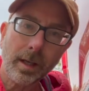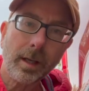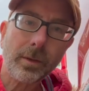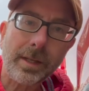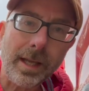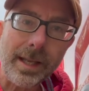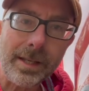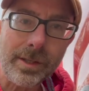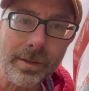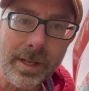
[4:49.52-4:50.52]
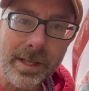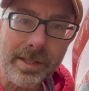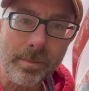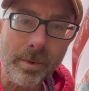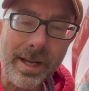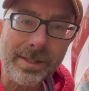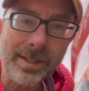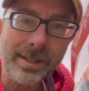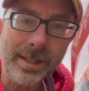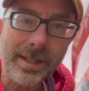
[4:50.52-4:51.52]
Okay, so not
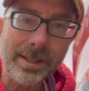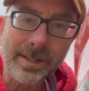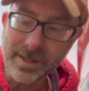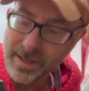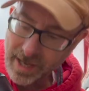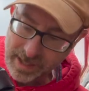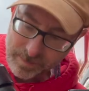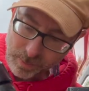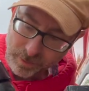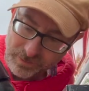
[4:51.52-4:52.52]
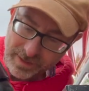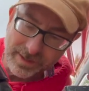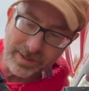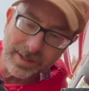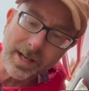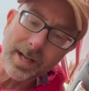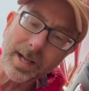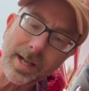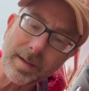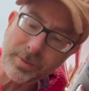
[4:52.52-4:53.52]
surprisingly, it's not perfect.
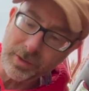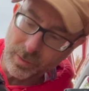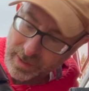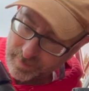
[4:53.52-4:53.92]
Um, so what I'm